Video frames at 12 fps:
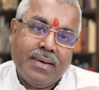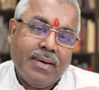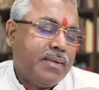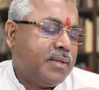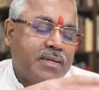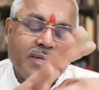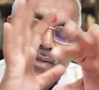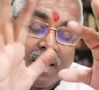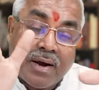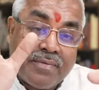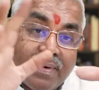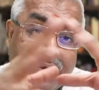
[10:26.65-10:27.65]
This is
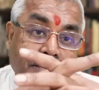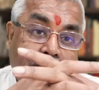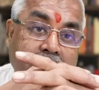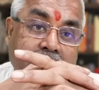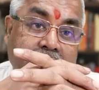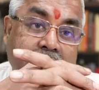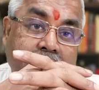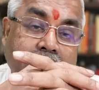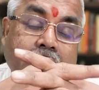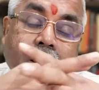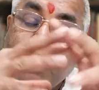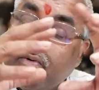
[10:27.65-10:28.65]
not very important.
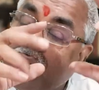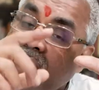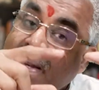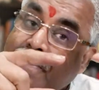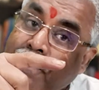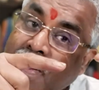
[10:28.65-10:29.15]
Only